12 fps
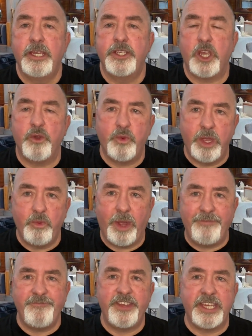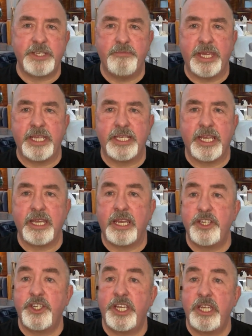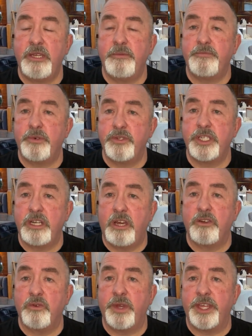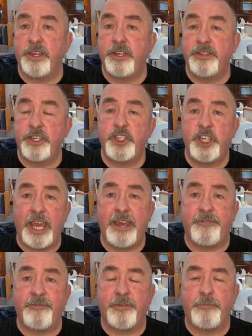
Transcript: So we went for this meeting, and she brought along with her the chef.